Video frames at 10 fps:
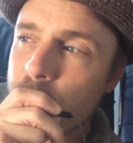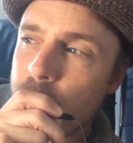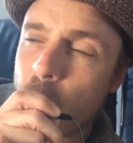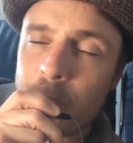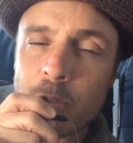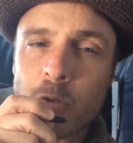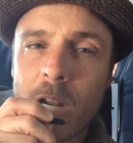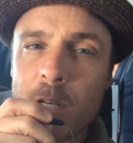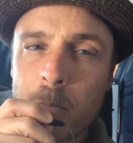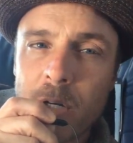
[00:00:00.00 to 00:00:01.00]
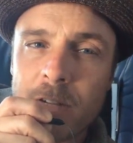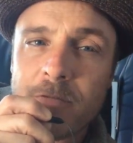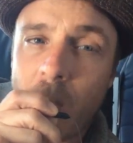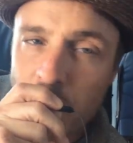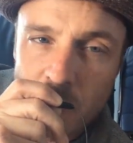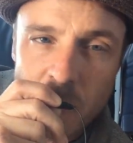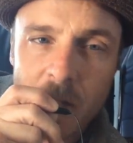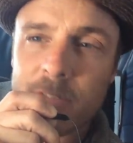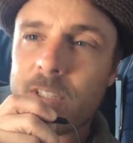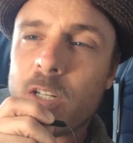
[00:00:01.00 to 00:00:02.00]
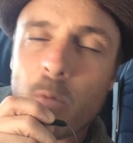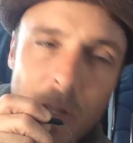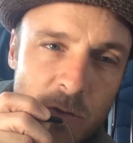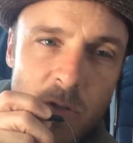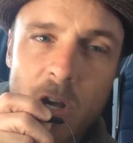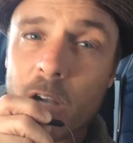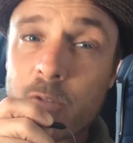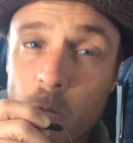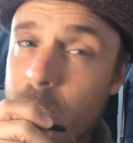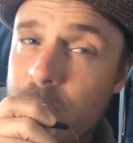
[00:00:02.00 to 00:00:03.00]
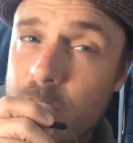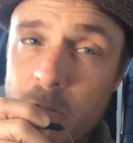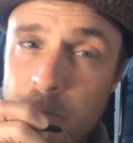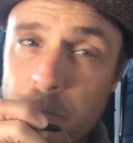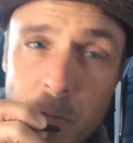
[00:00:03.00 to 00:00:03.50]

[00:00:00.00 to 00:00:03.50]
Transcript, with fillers: So if you're trying to bring foster dogs in or rescue dogs or even